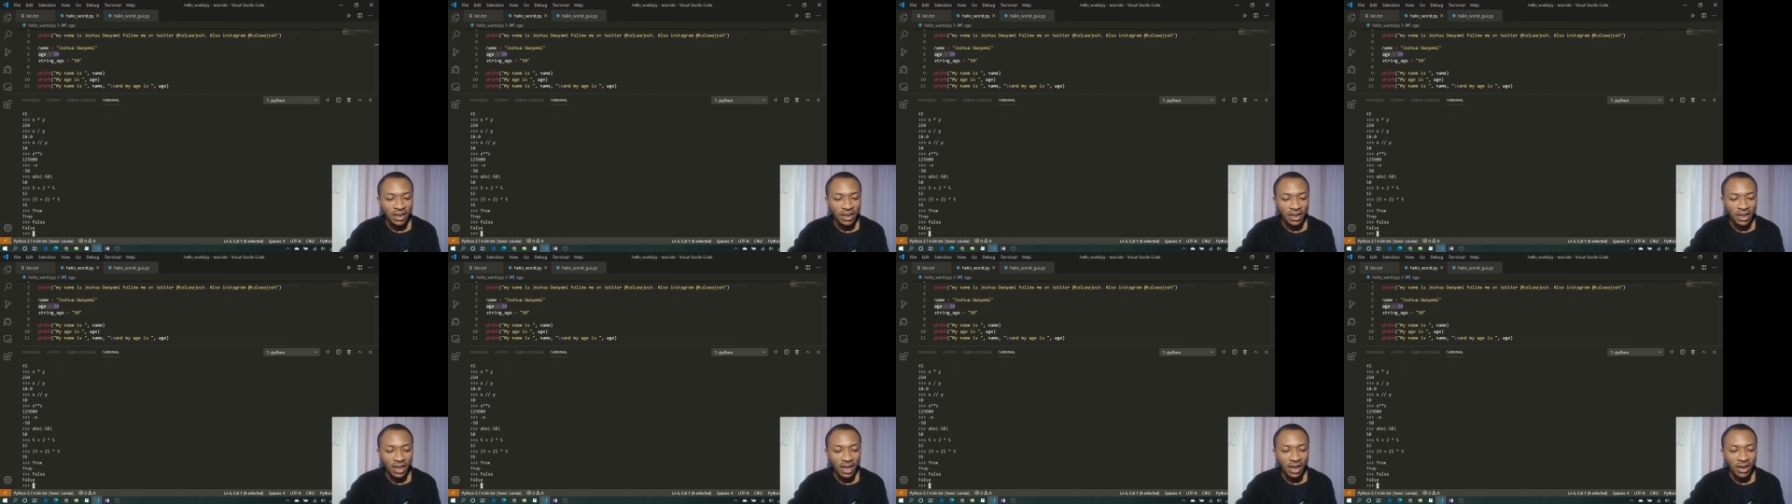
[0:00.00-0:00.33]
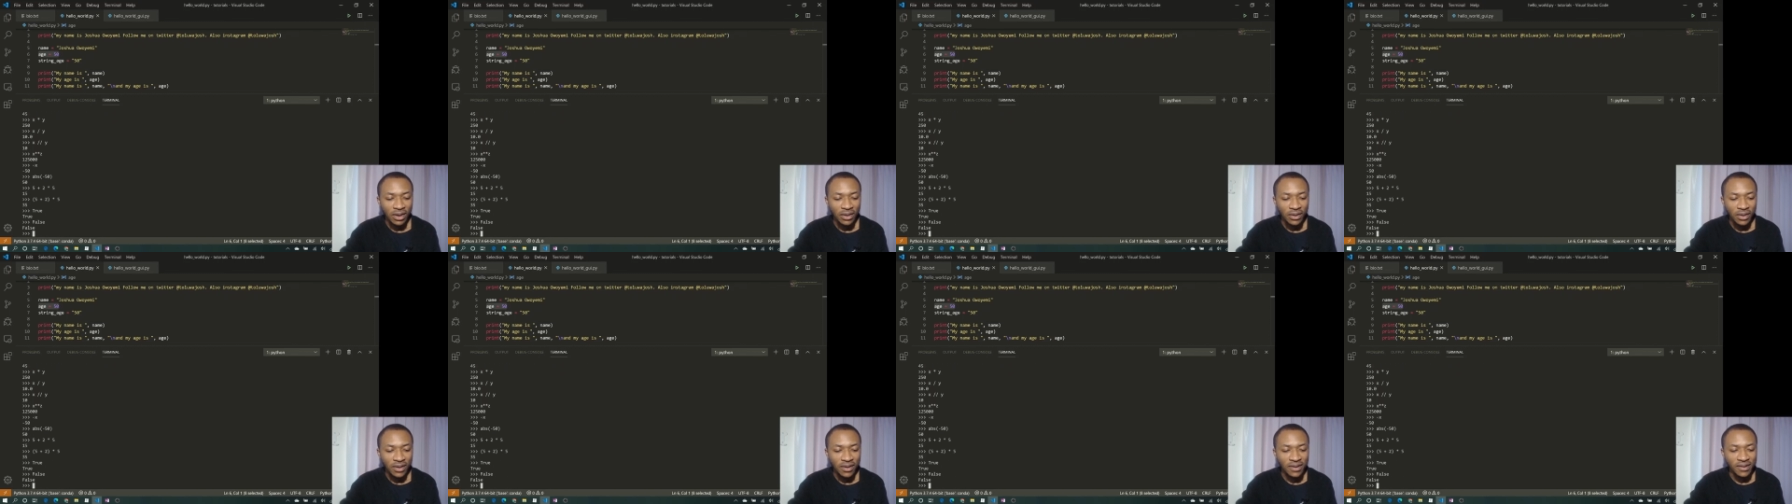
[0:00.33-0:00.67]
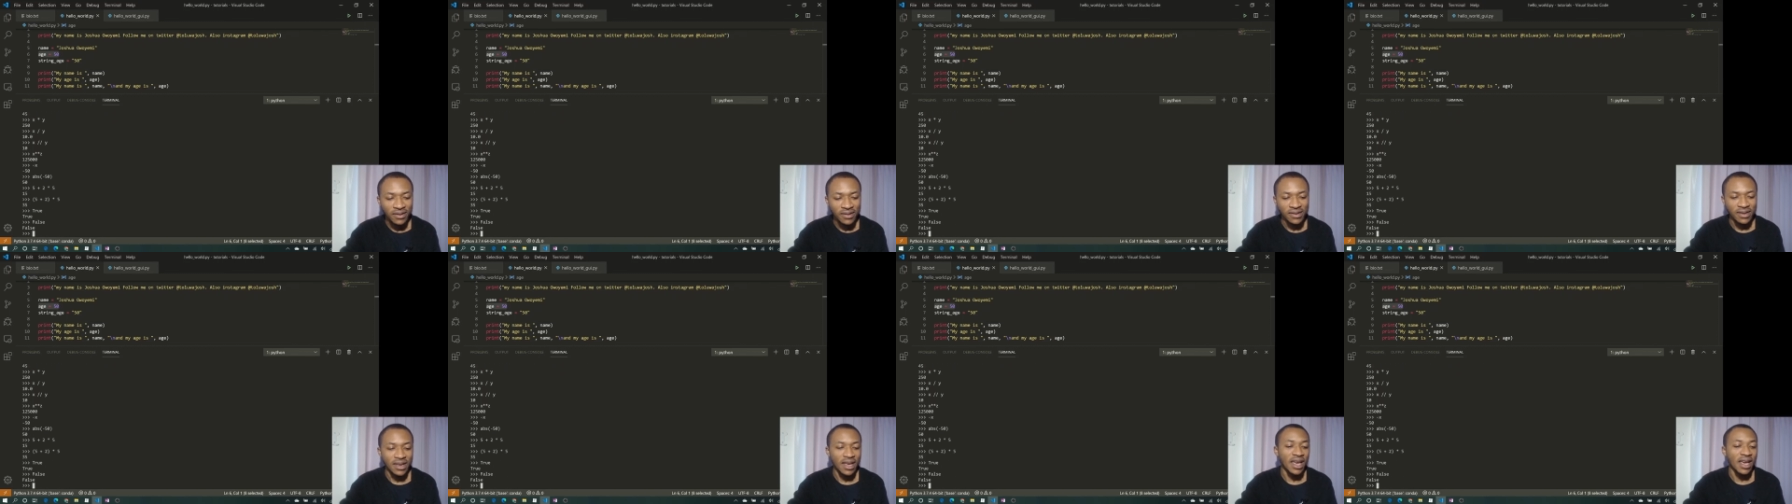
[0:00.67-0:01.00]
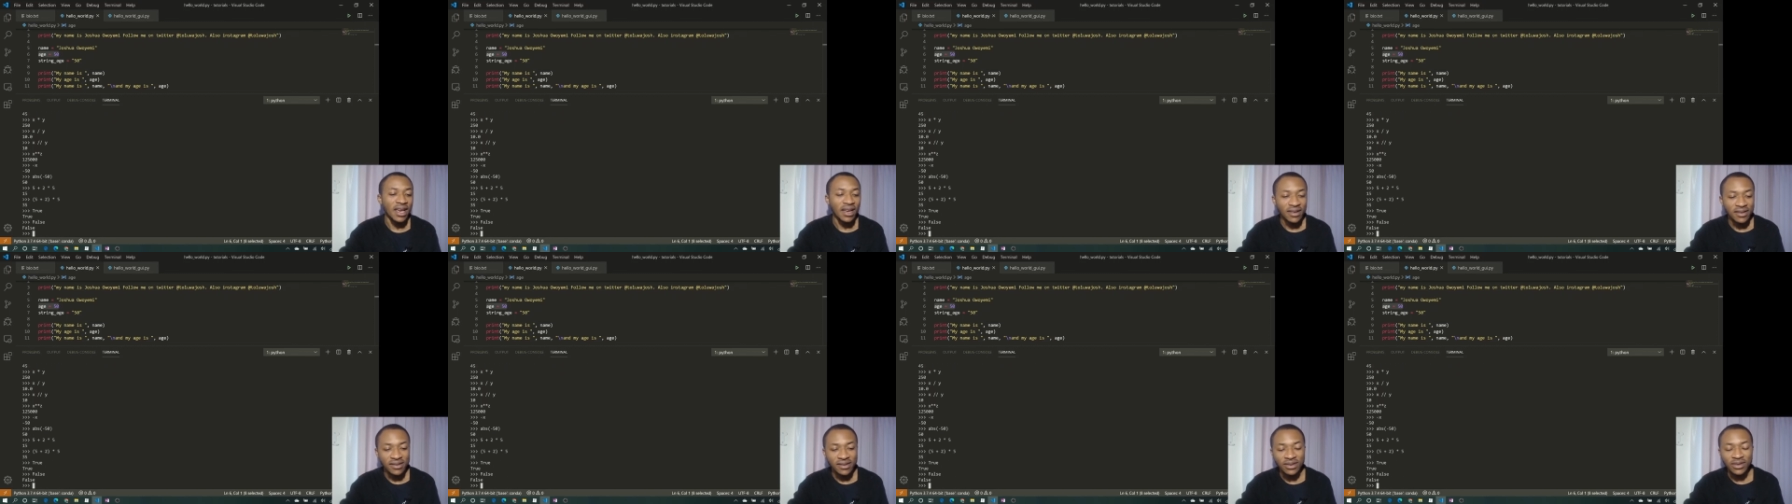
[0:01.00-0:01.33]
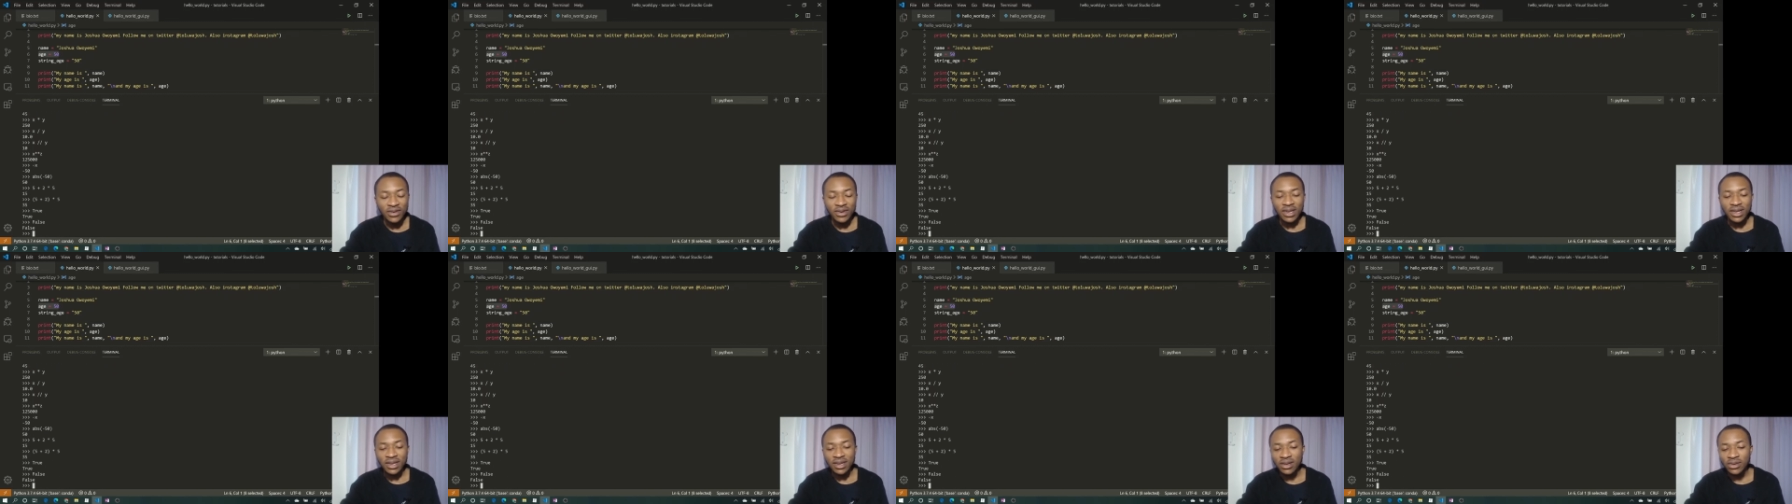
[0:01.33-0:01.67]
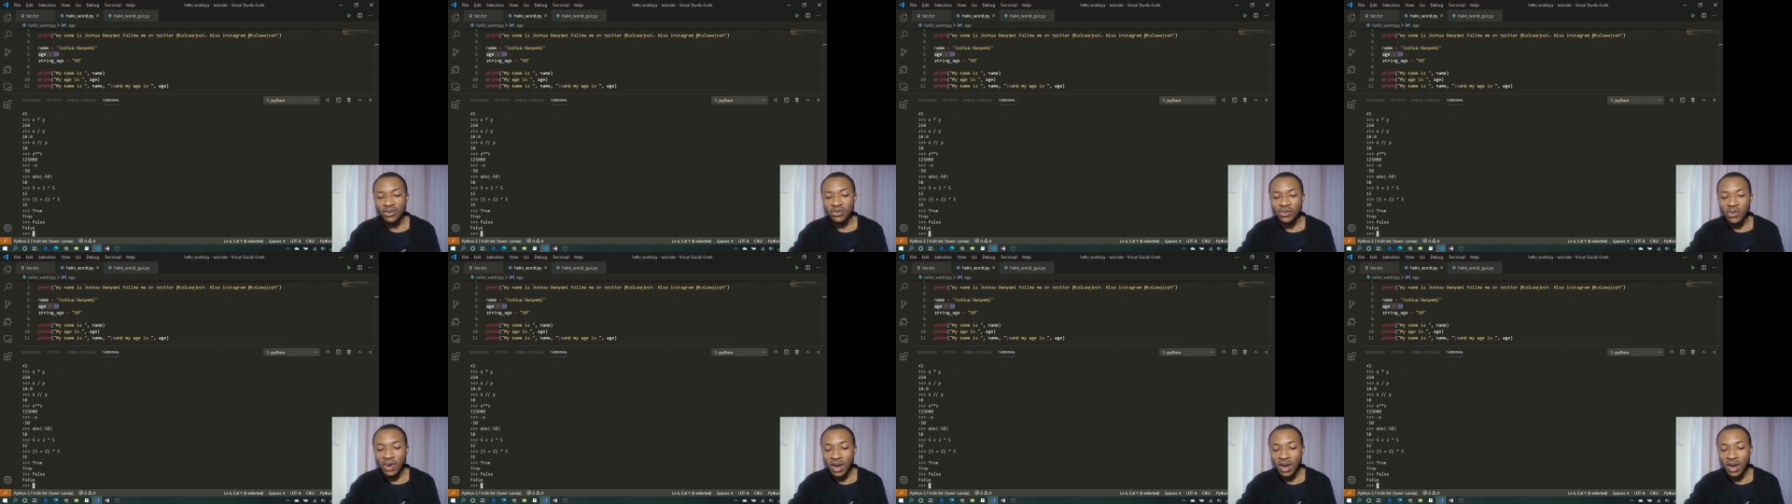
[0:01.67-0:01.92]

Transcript: now is x greater than